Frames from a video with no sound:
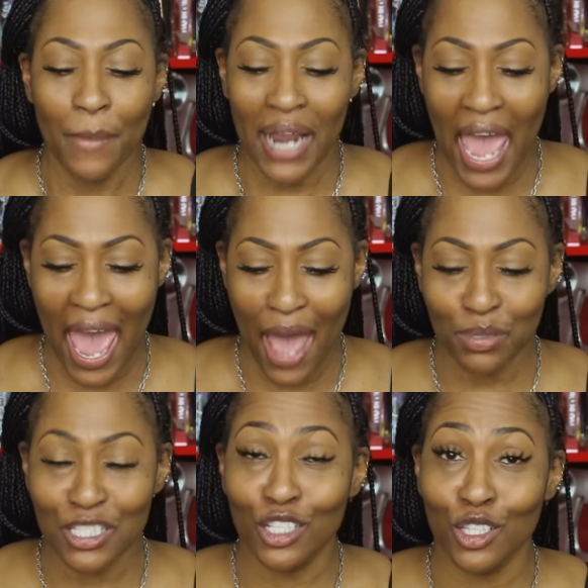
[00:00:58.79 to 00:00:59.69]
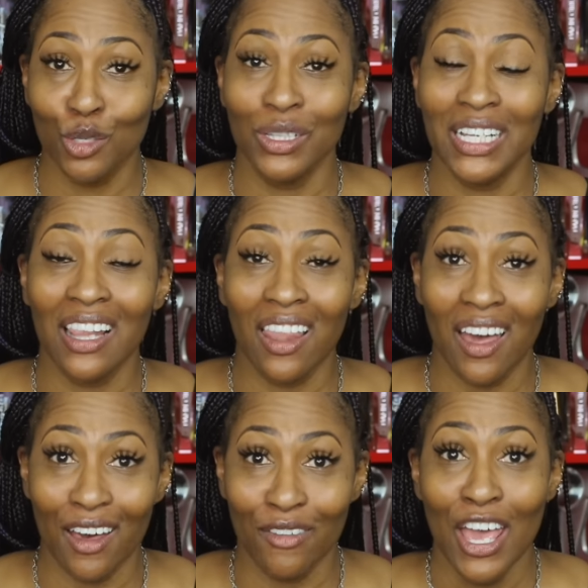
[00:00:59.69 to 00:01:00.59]
but I absolutely
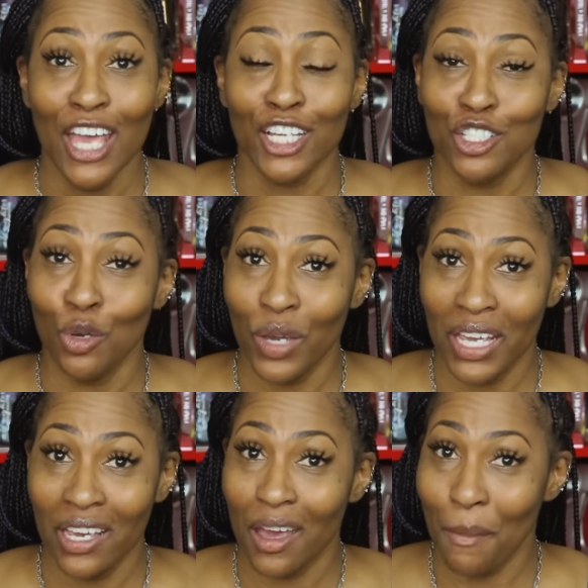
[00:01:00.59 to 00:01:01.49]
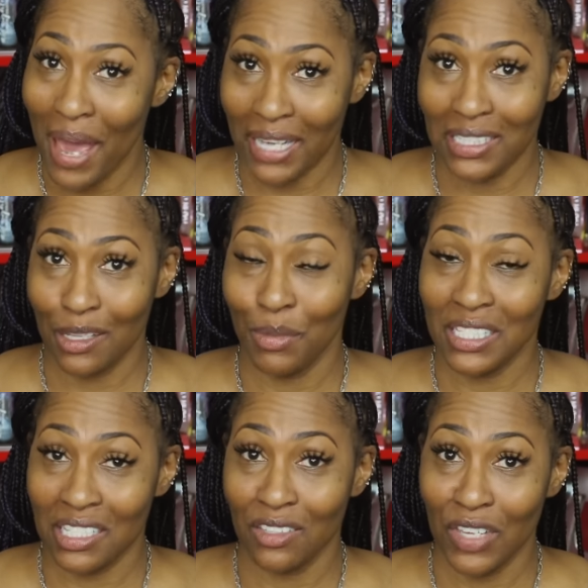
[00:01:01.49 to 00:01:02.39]
love doing Back to the
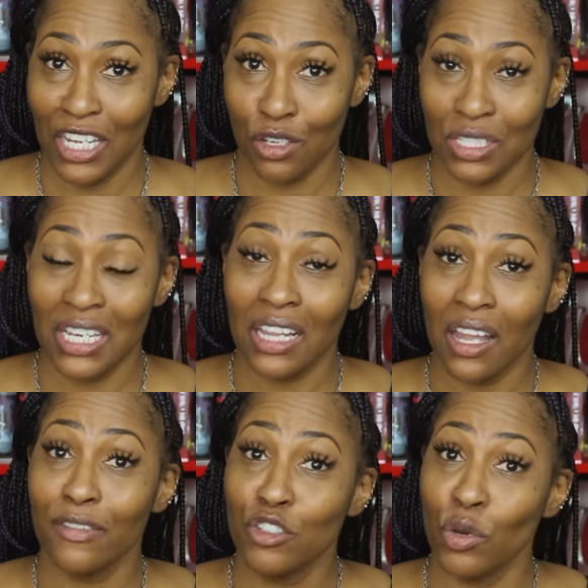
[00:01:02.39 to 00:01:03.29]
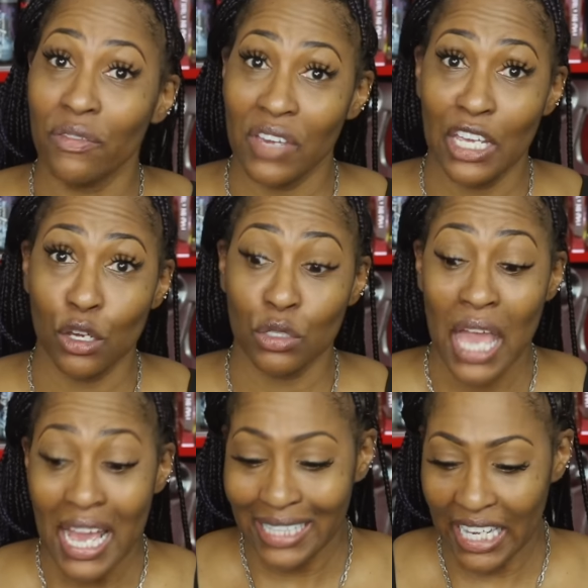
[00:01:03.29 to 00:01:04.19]
Basics videos. And I love doing videos
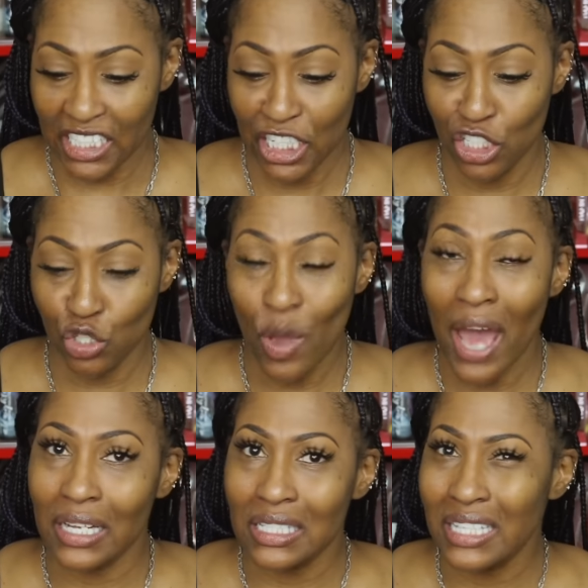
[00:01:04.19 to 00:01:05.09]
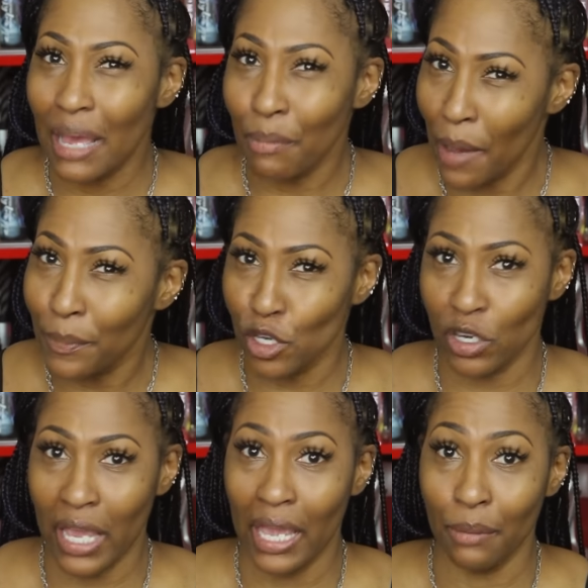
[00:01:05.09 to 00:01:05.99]
that teach you how to step up your
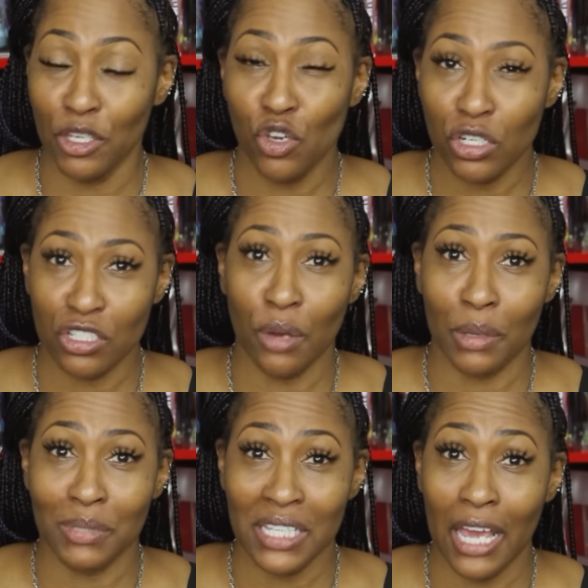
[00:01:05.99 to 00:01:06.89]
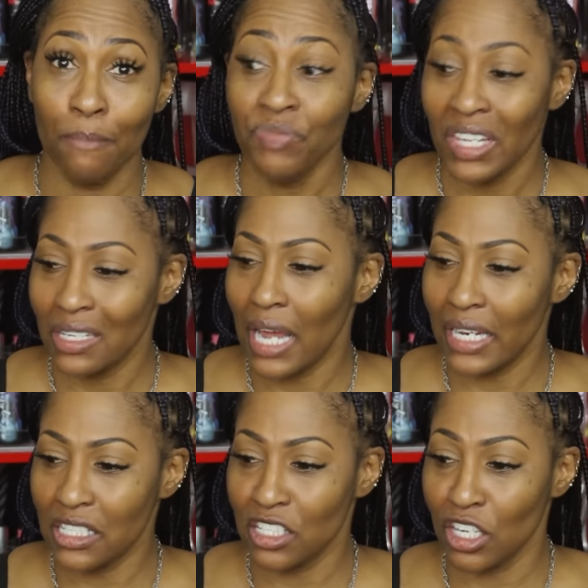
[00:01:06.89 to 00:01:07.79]
game. You understand what I'm saying? Not
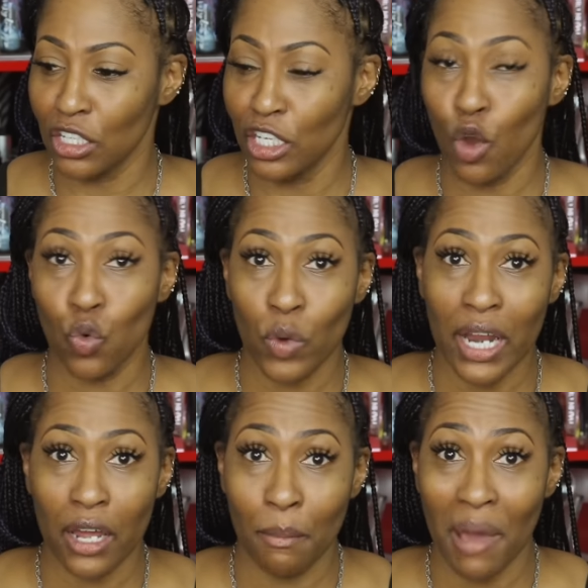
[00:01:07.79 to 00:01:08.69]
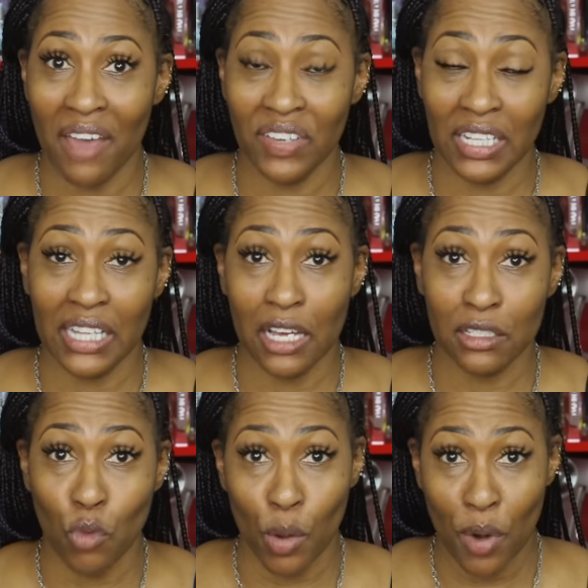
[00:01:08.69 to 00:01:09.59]
necessarily go run out and buy
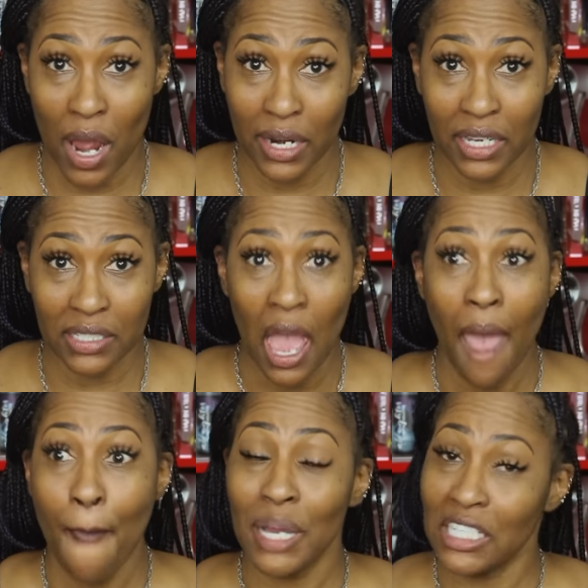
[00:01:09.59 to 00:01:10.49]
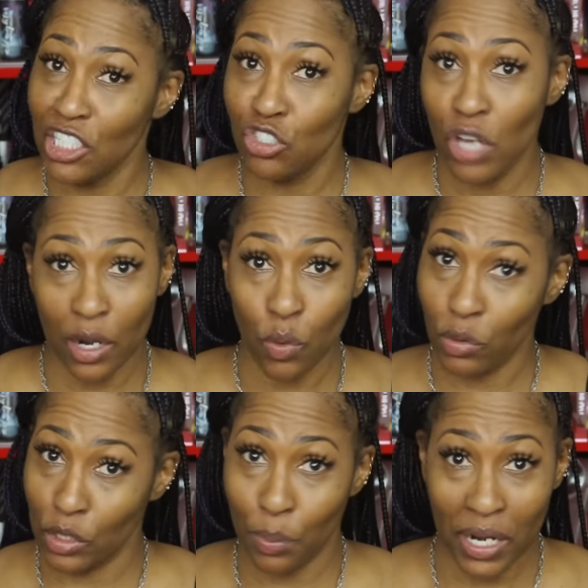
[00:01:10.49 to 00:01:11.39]
50,000 more products, but teach you how to work
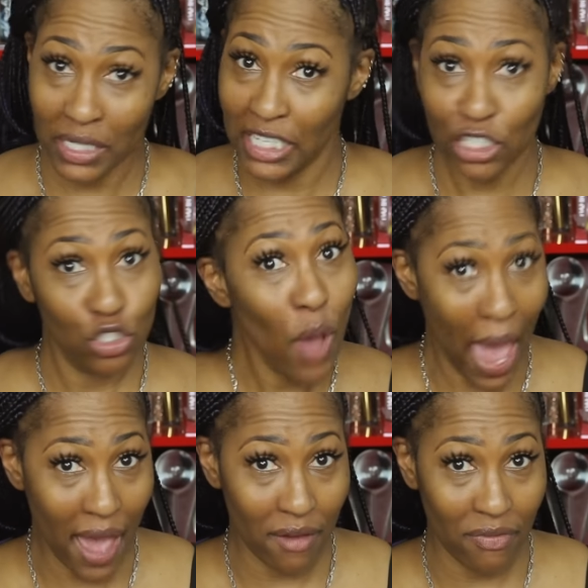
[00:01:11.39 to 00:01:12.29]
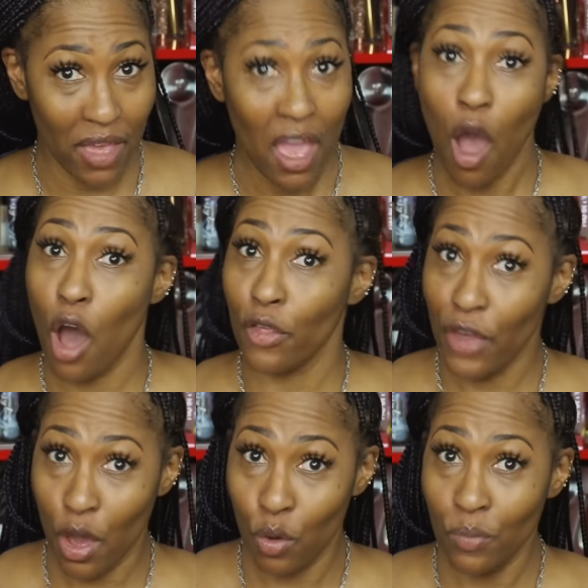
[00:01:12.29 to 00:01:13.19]
with the products that you have.
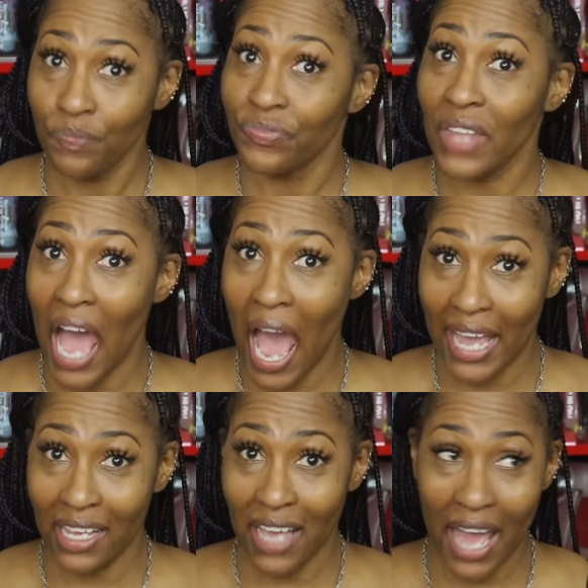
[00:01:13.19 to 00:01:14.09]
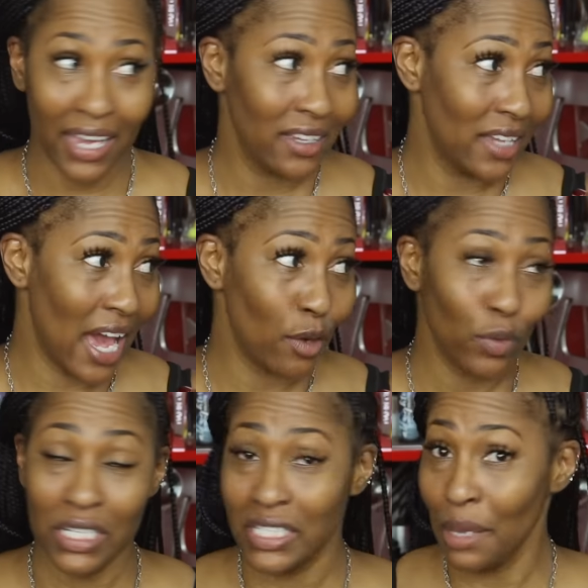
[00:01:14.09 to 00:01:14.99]
Although, I I I don't
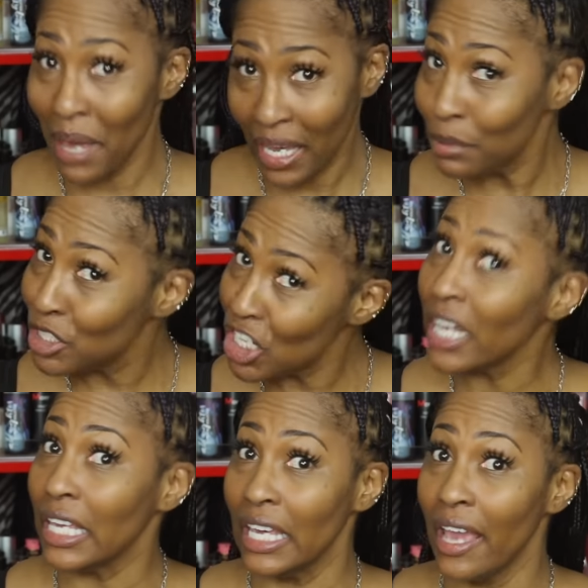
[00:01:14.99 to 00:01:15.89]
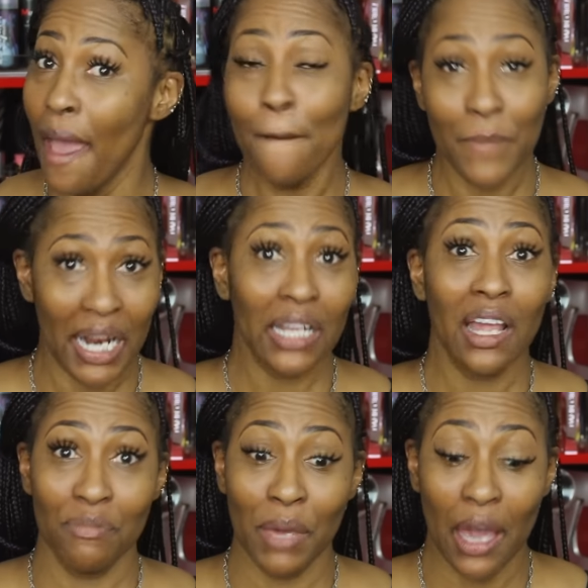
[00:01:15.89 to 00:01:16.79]
want to say makeup junkie, but I
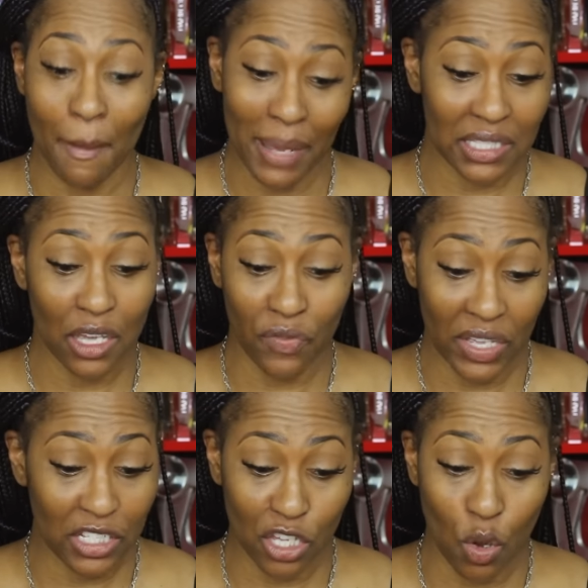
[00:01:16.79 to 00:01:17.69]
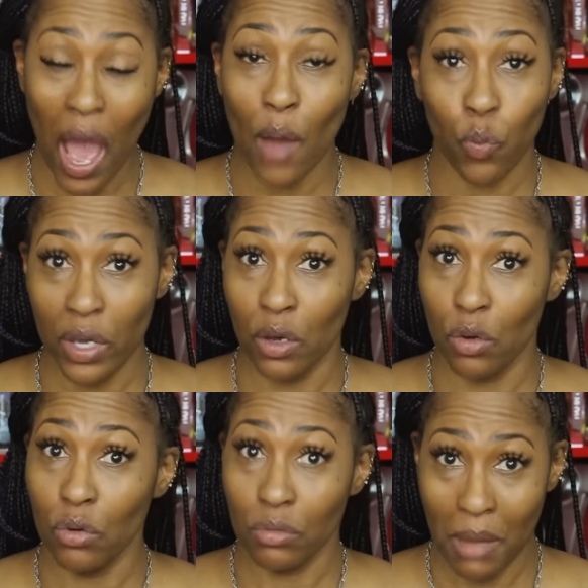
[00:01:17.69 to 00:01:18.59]
love makeup myself, and so I
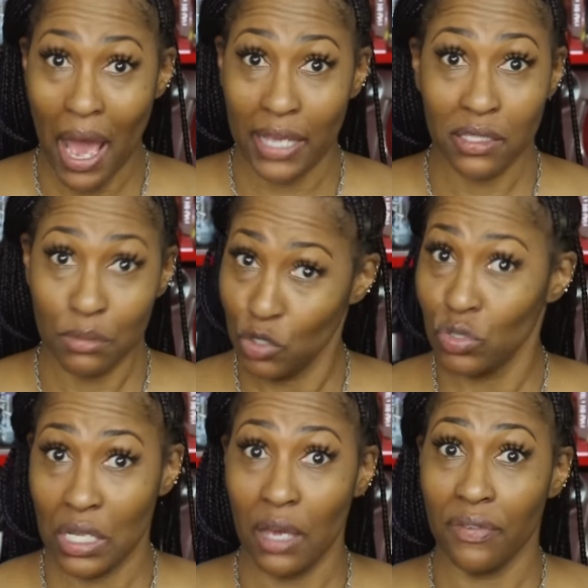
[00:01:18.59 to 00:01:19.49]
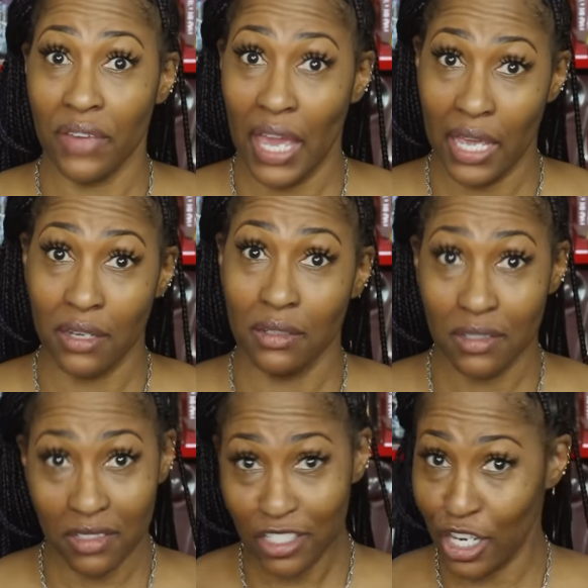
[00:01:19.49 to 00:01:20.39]
will buy some new stuff and
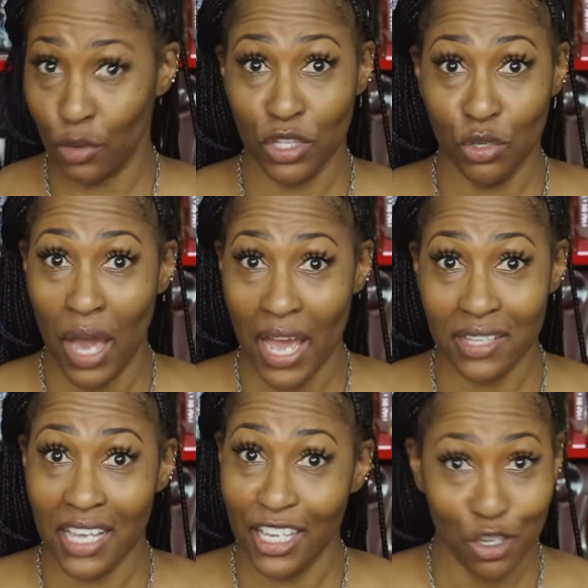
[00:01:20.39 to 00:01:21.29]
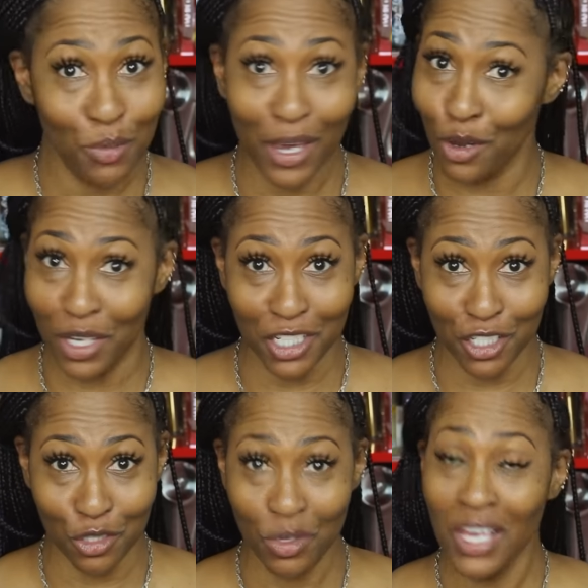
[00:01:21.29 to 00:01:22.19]
share with you guys, and you may go get it
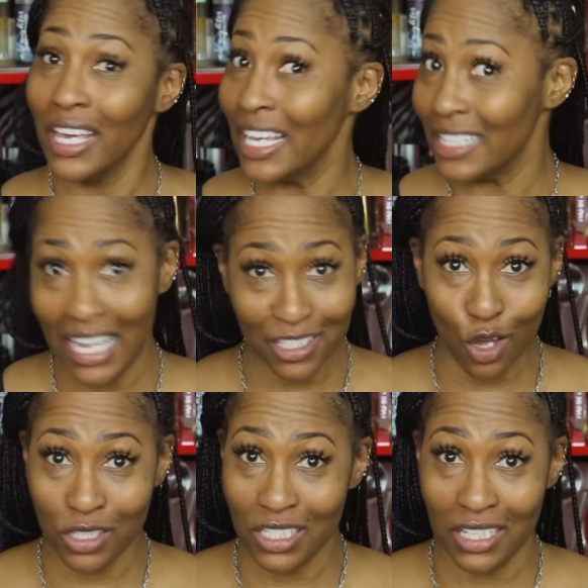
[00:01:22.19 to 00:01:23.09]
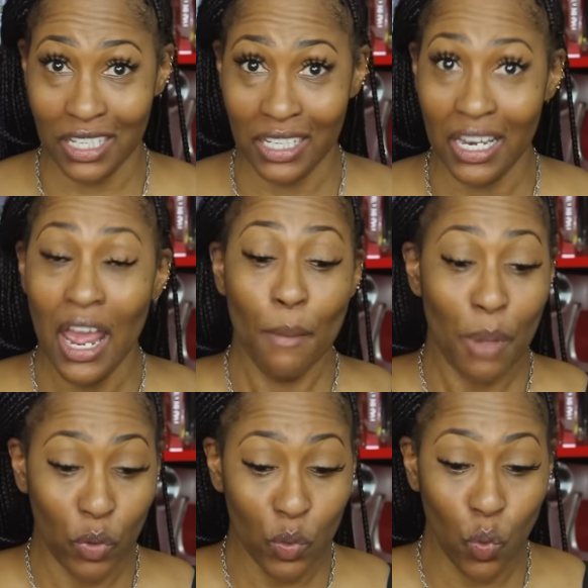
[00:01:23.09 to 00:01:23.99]
too. It, that's all to the good,
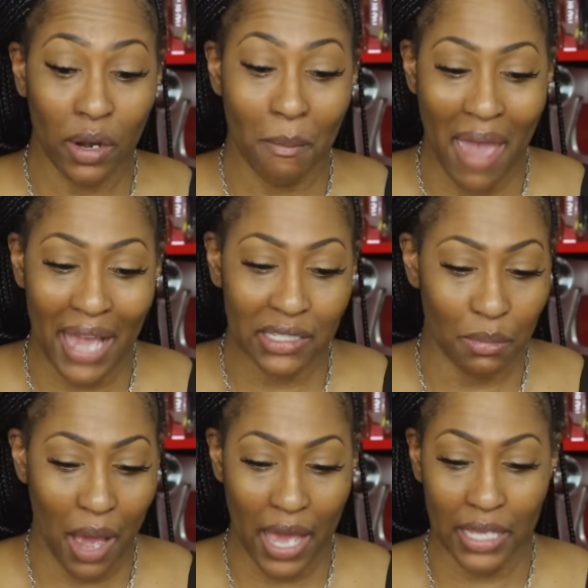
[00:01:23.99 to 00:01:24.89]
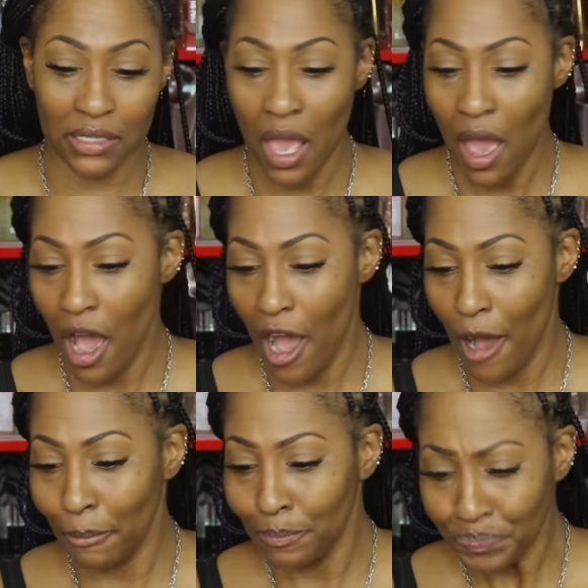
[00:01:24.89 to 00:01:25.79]
but we want to maximize
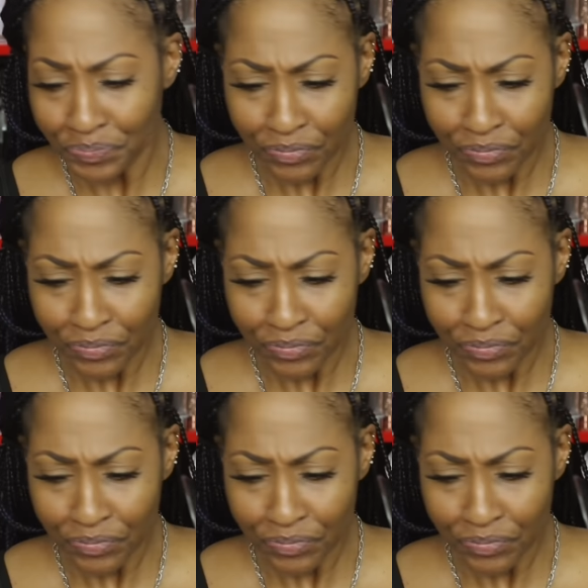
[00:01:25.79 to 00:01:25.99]
um,